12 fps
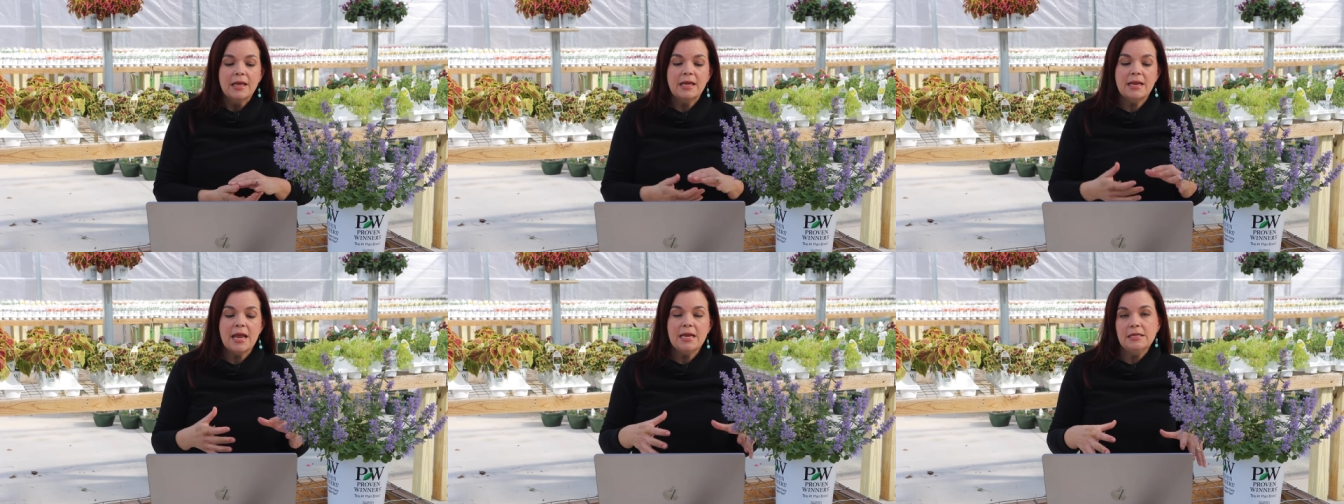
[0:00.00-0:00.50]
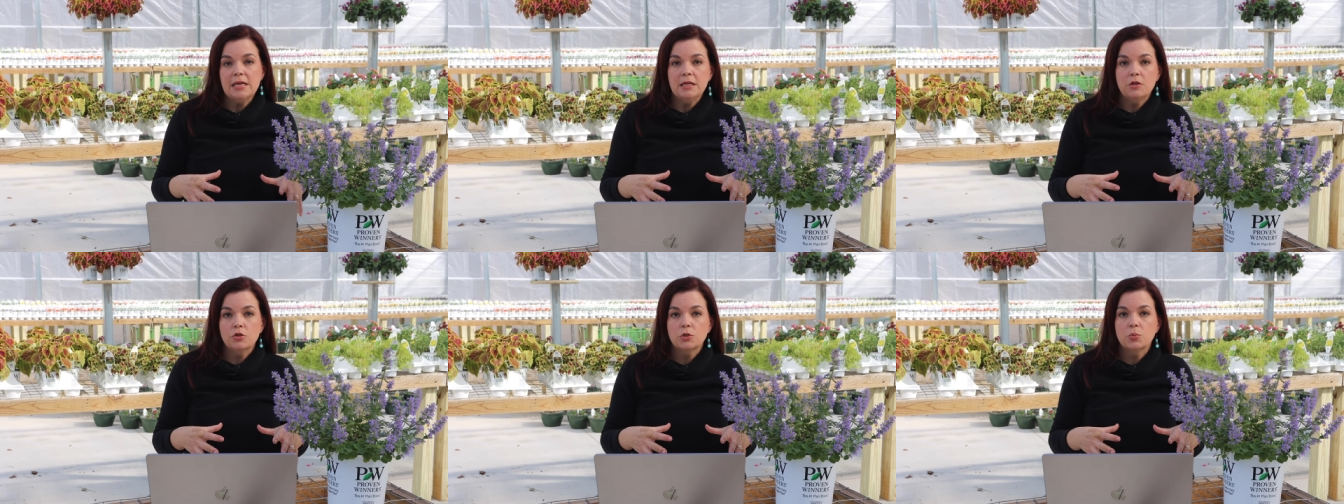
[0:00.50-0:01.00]
and 18
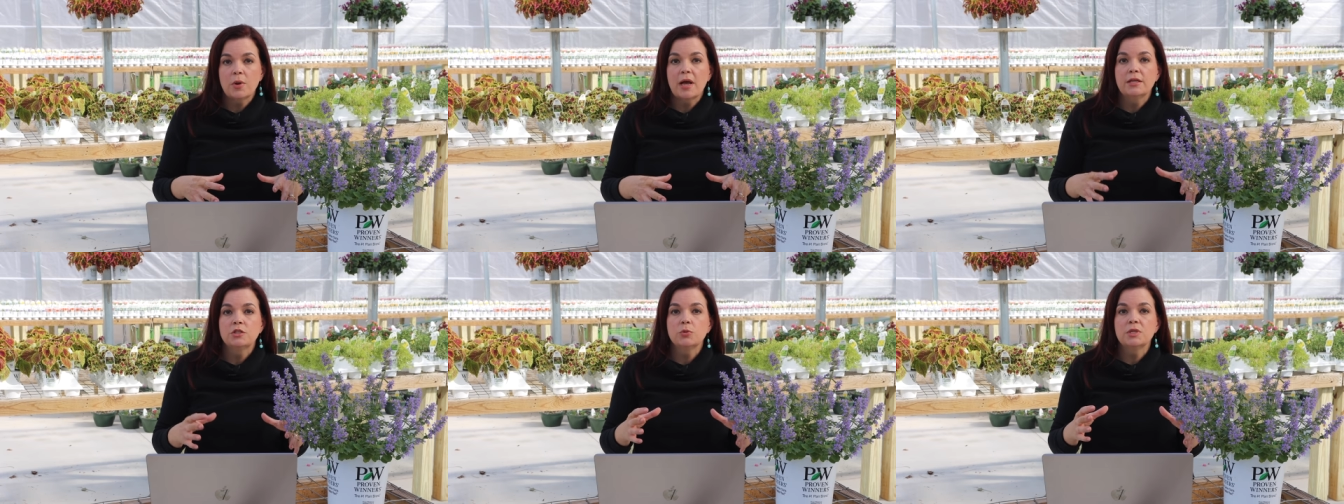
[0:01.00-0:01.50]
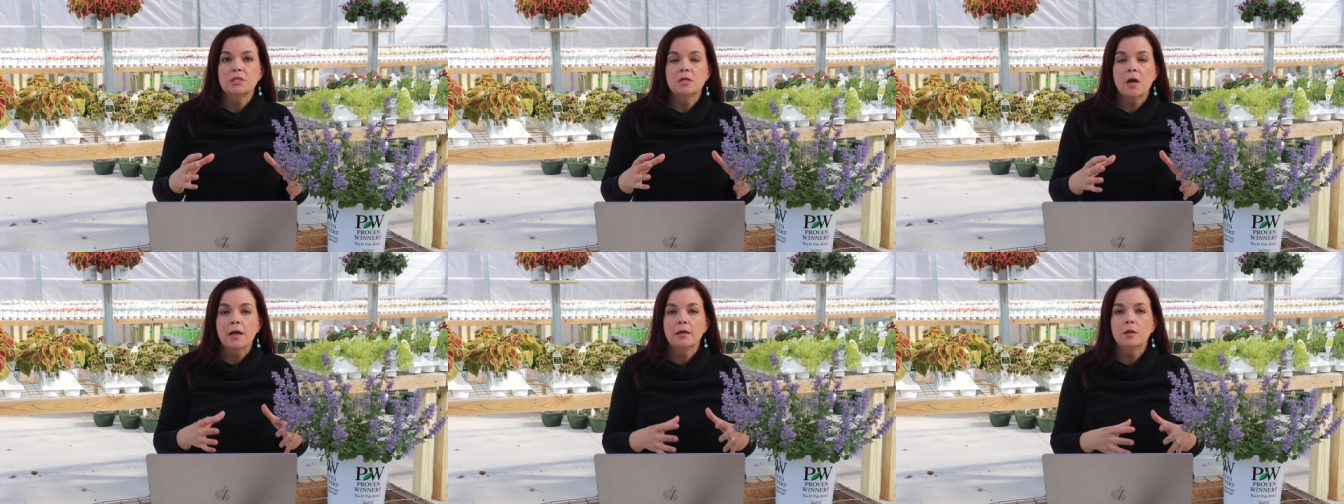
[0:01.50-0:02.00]
inches wide. So it's
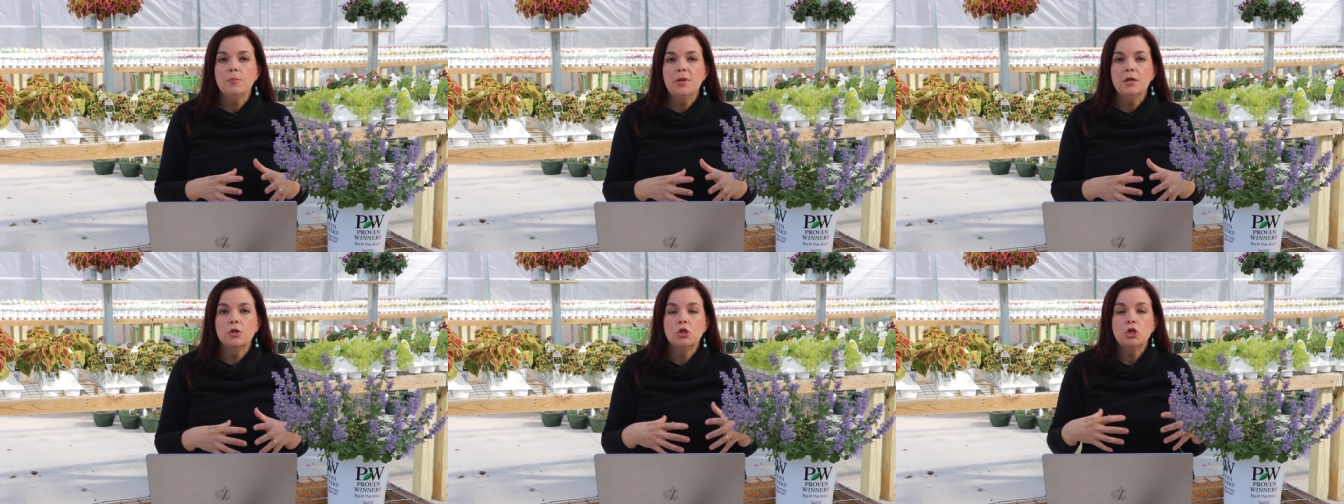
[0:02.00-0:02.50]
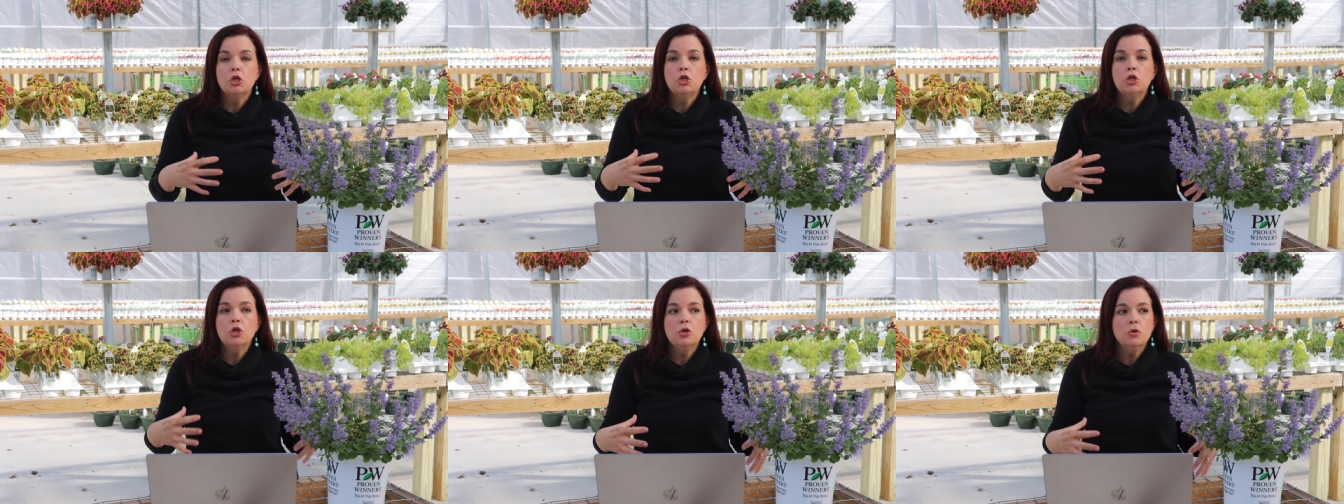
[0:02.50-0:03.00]
not going to be a
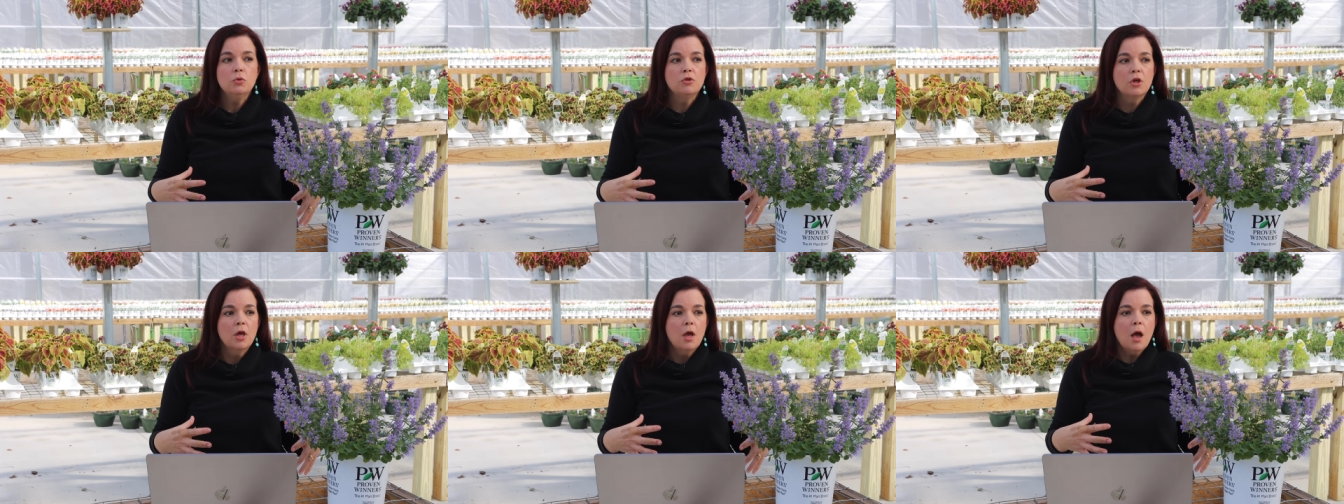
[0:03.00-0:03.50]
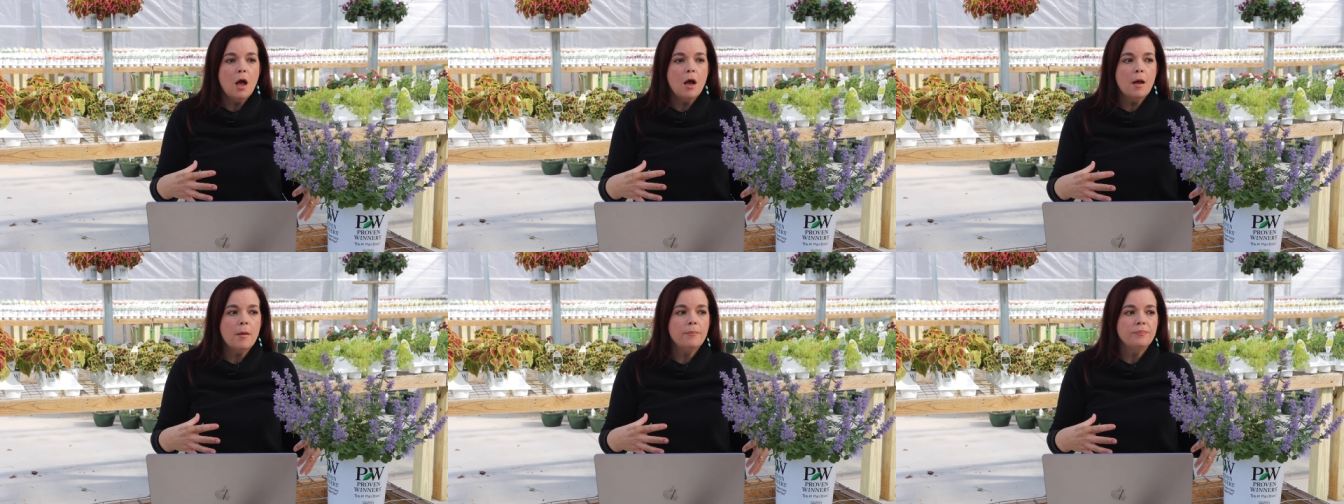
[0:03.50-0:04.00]
huge
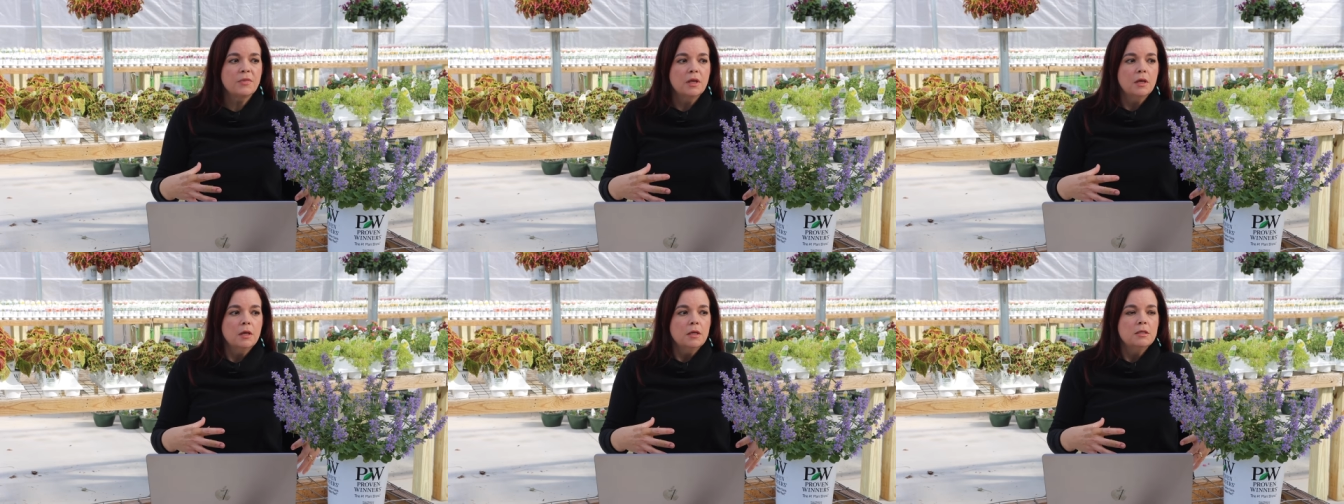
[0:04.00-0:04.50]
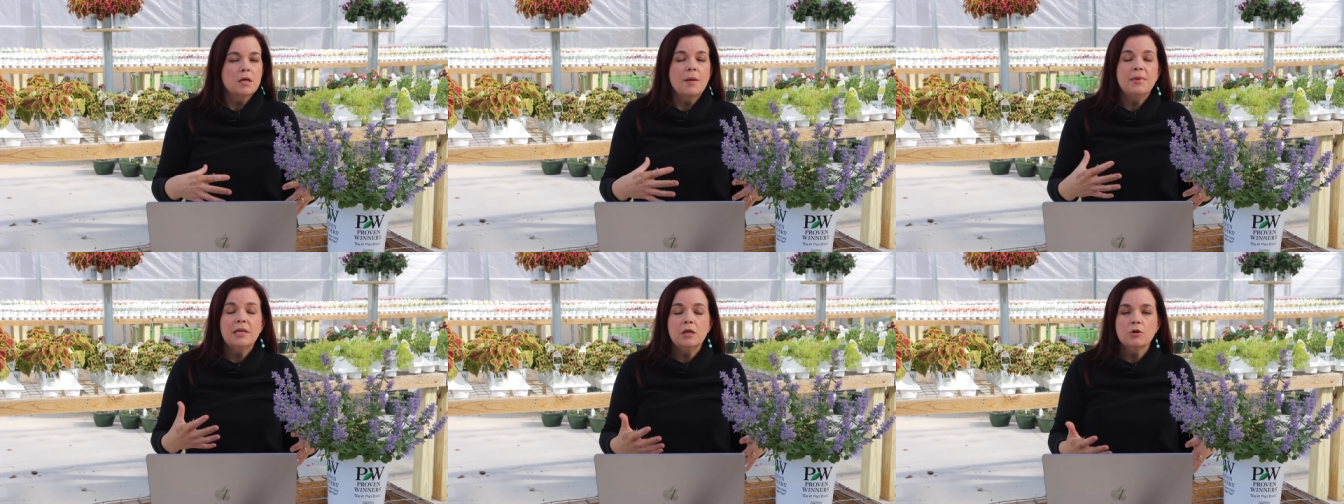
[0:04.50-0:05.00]
um,
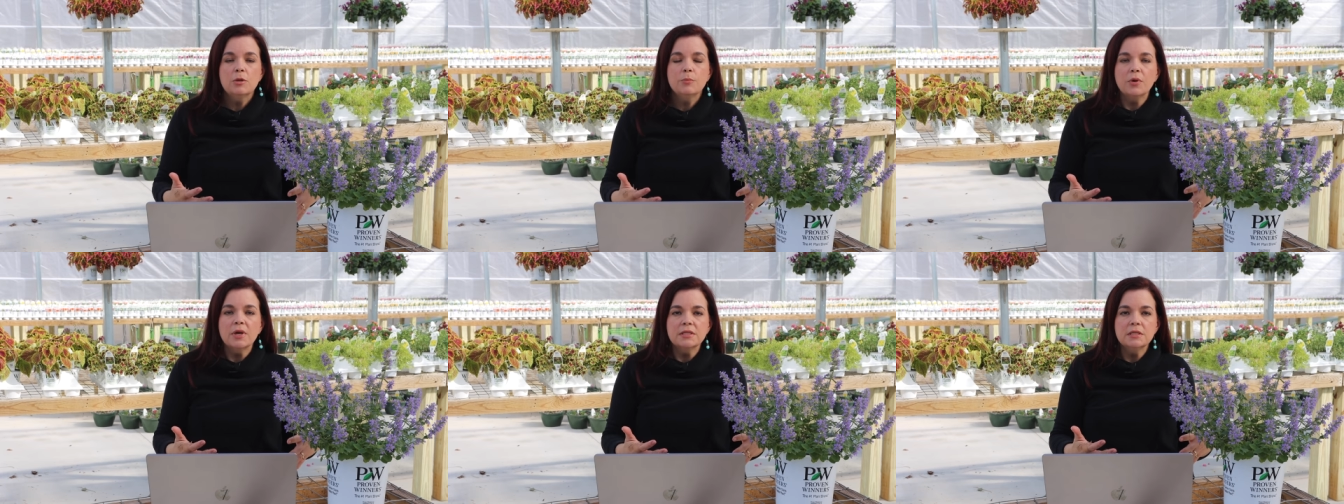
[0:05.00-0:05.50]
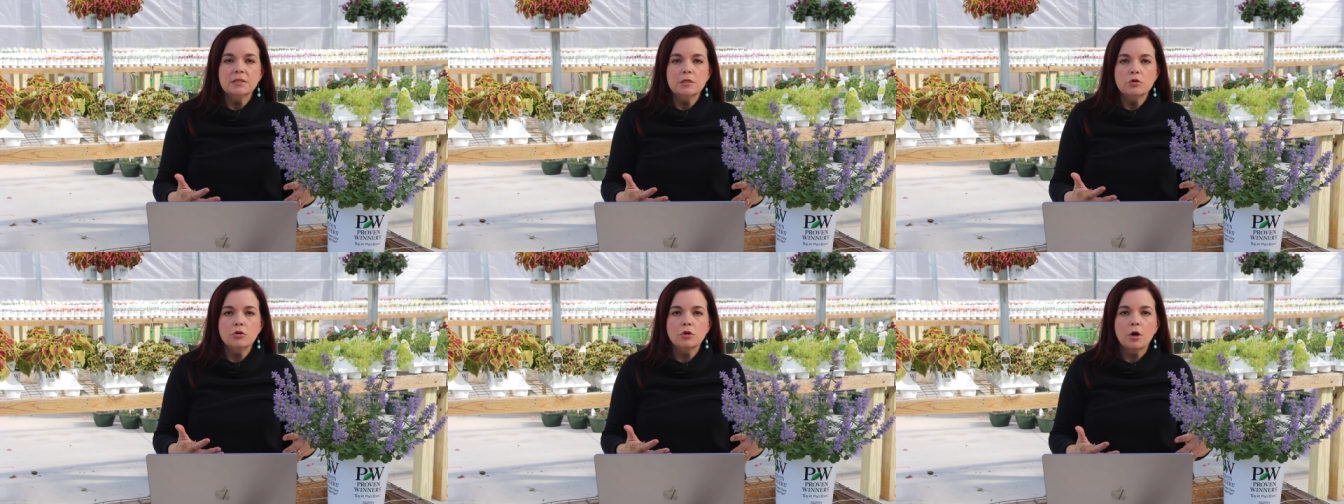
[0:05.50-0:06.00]
domineering presence in
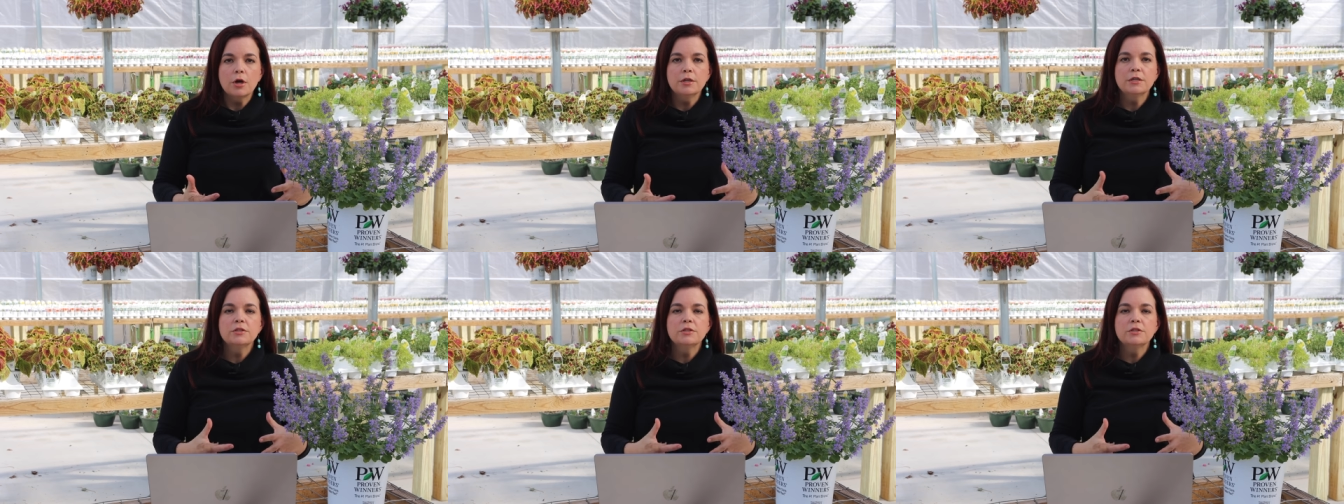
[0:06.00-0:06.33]
your garden.